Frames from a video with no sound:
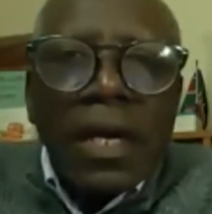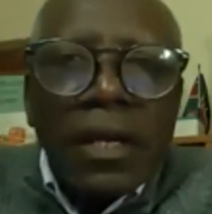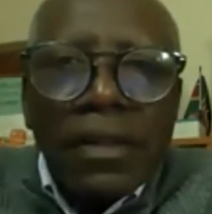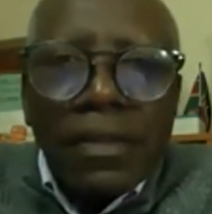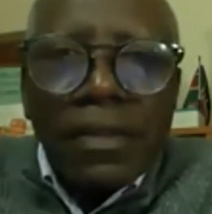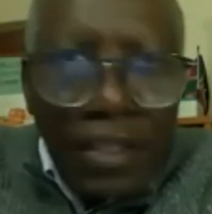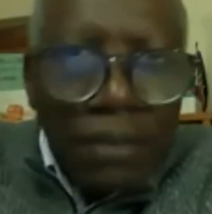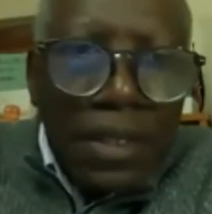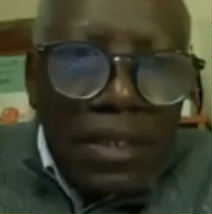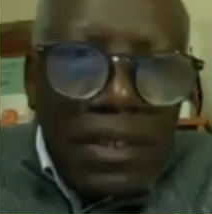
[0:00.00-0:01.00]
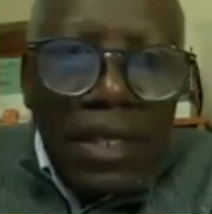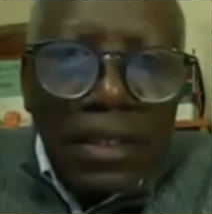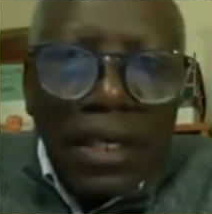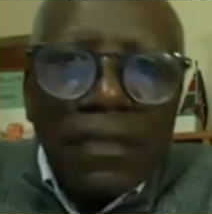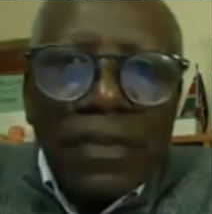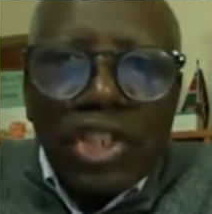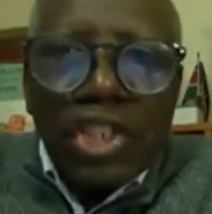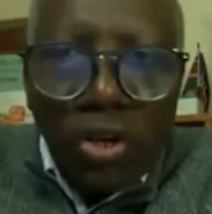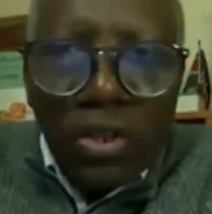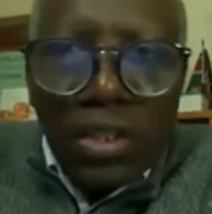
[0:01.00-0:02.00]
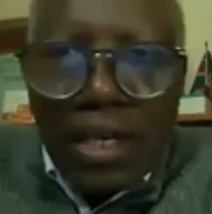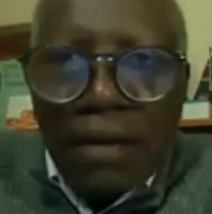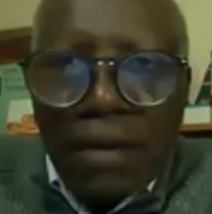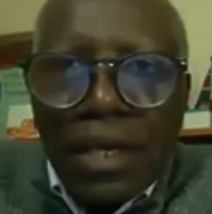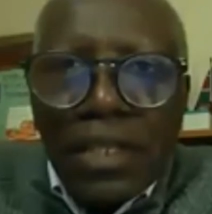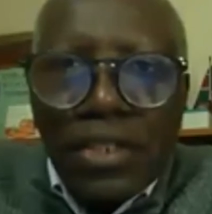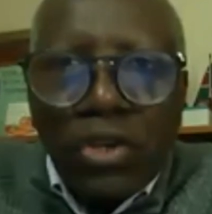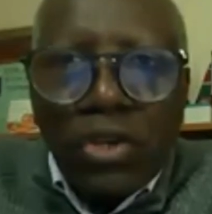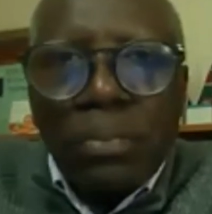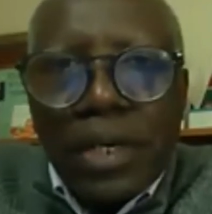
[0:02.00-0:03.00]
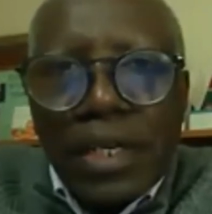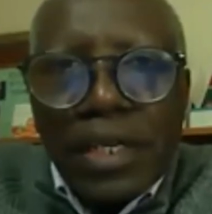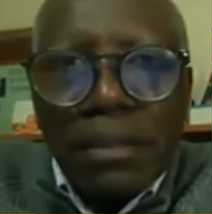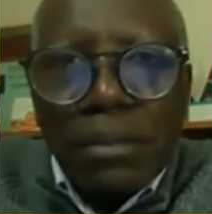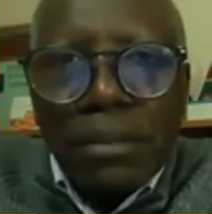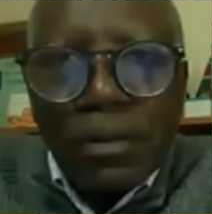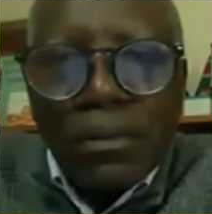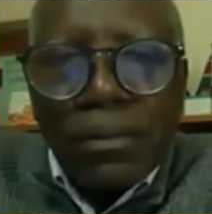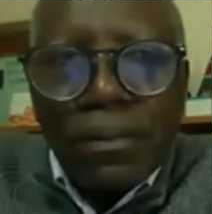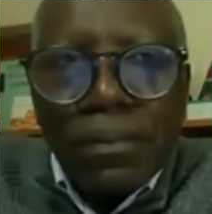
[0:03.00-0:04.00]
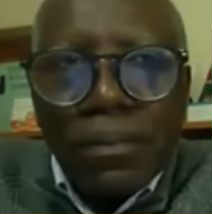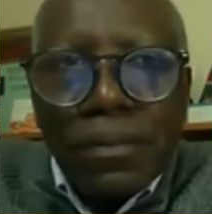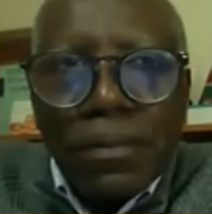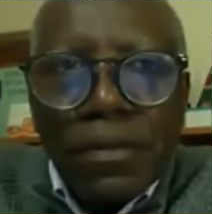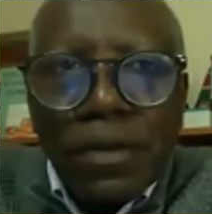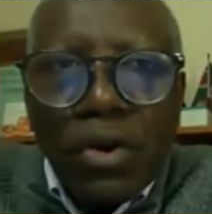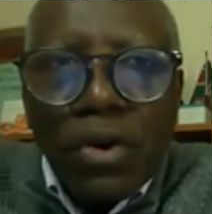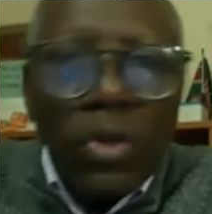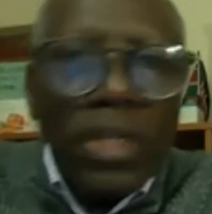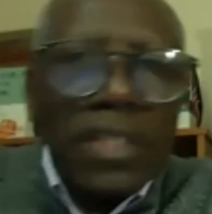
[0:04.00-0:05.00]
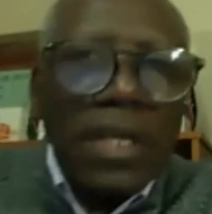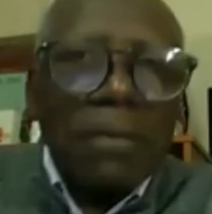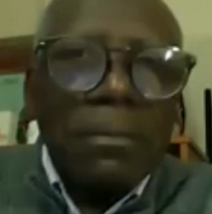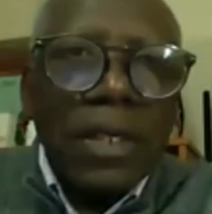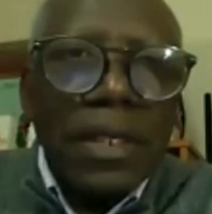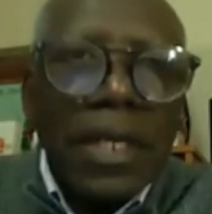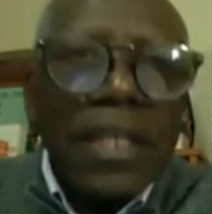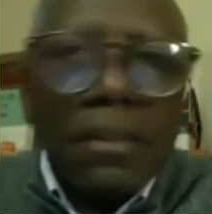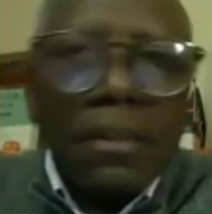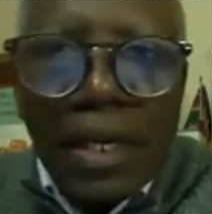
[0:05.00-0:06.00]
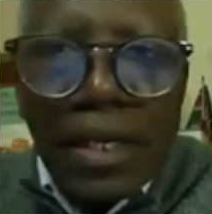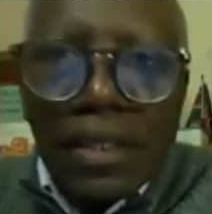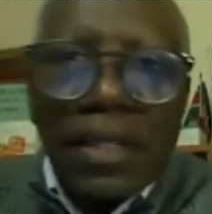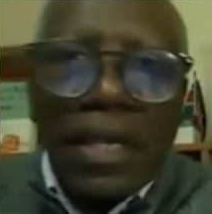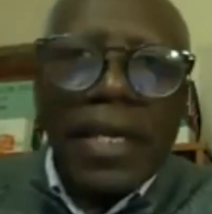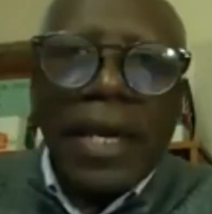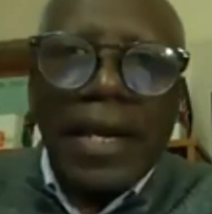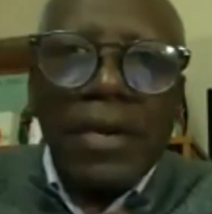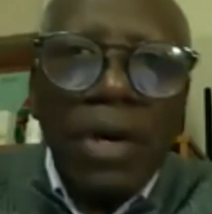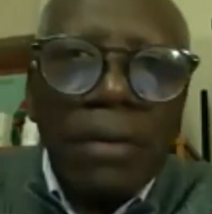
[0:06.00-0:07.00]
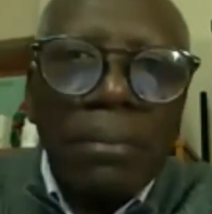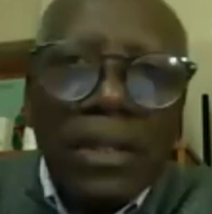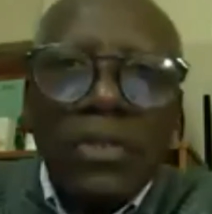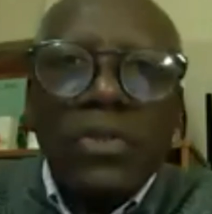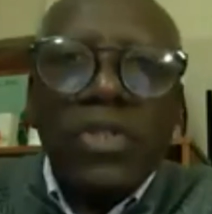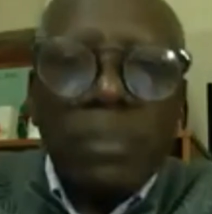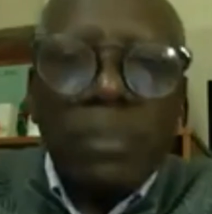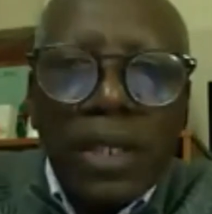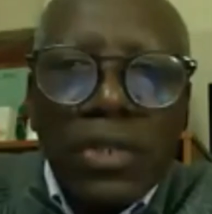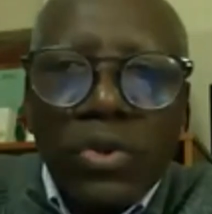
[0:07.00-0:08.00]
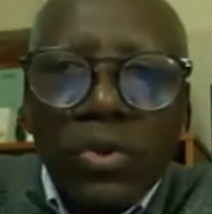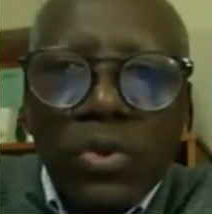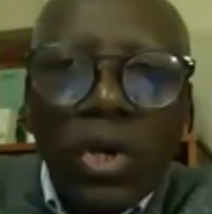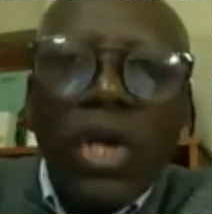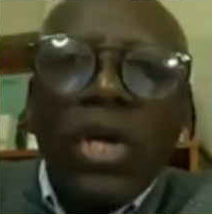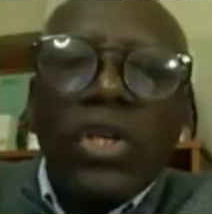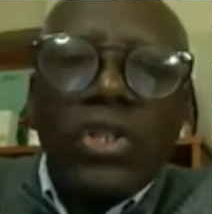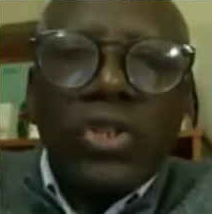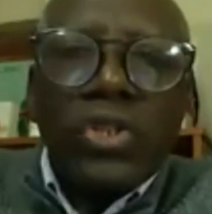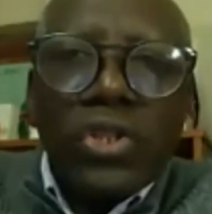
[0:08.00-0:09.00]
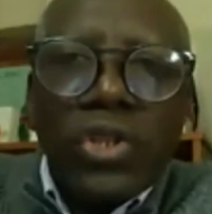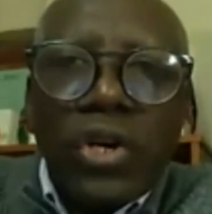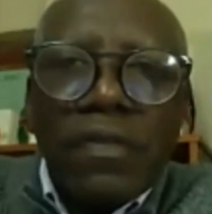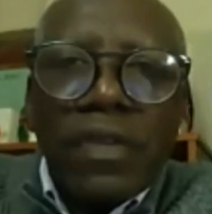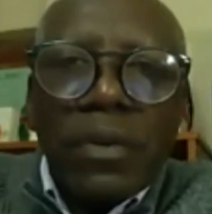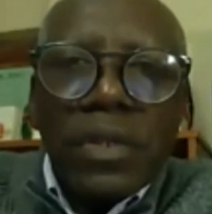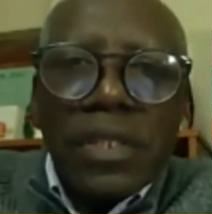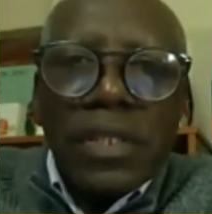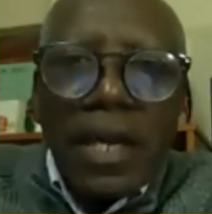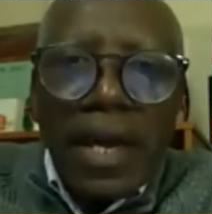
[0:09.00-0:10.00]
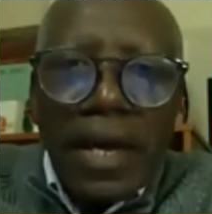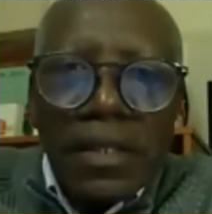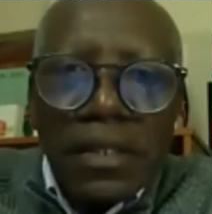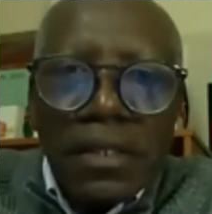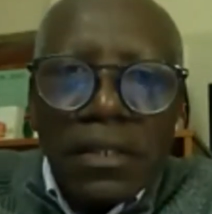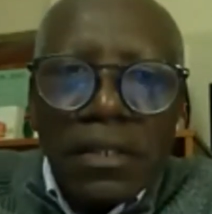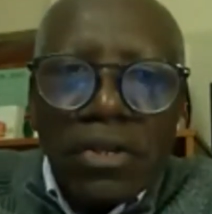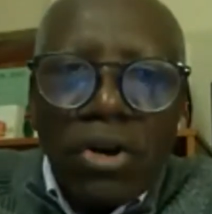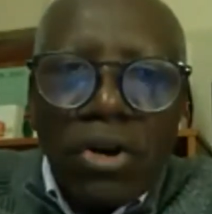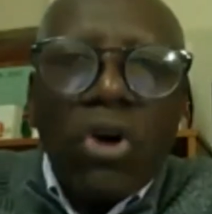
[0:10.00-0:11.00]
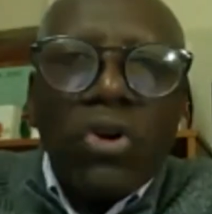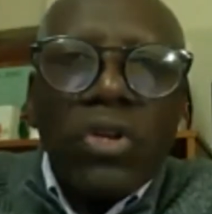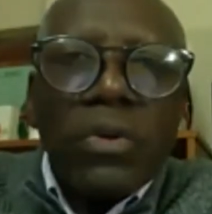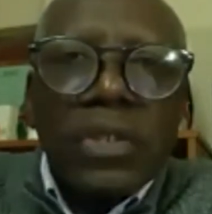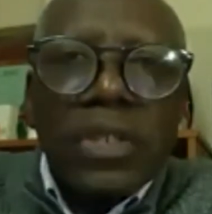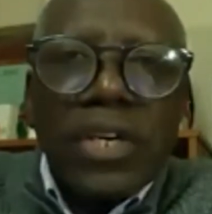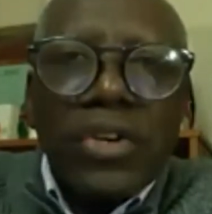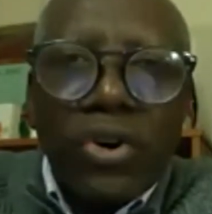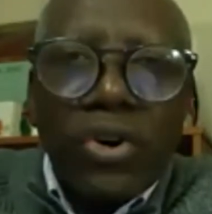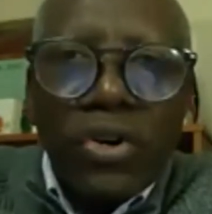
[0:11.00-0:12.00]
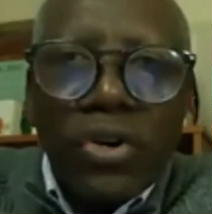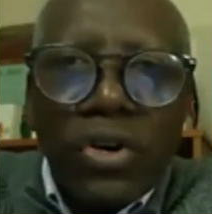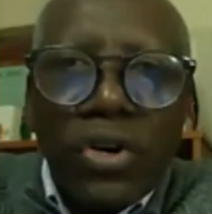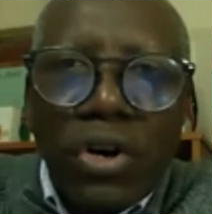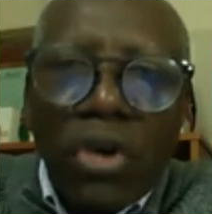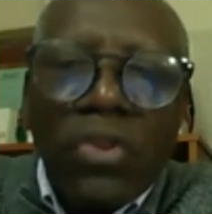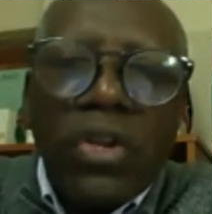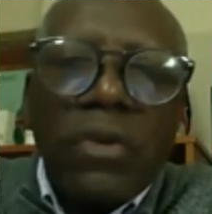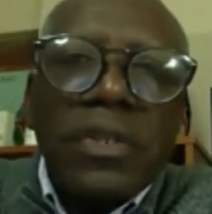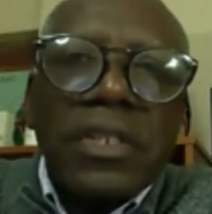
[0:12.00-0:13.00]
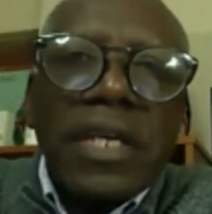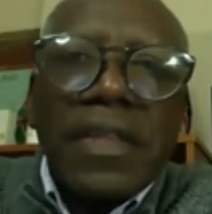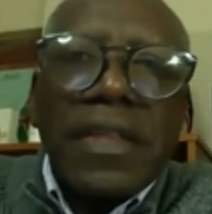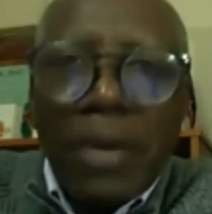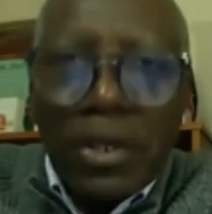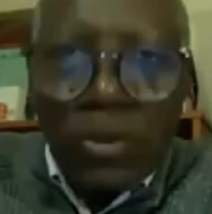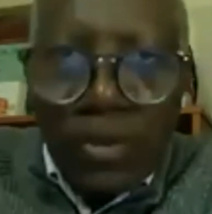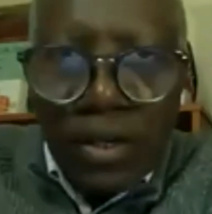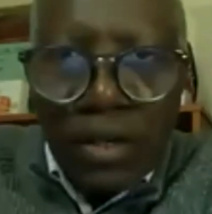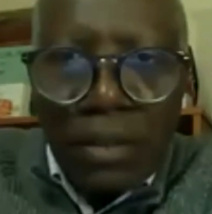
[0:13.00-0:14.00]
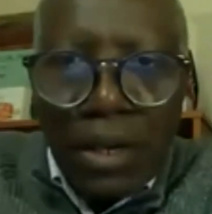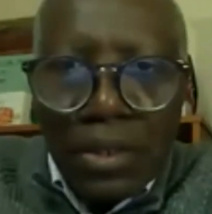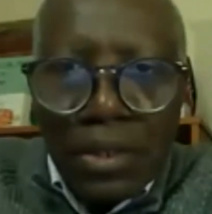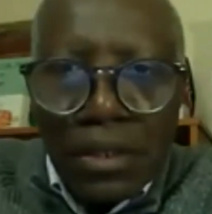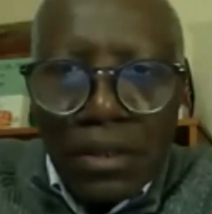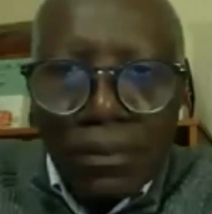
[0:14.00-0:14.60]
This business in the short term is not predictable. What does that mean? It means that any one person you speak to, you don't know if they will say yes, or they will say no, or they will say they want to think about it,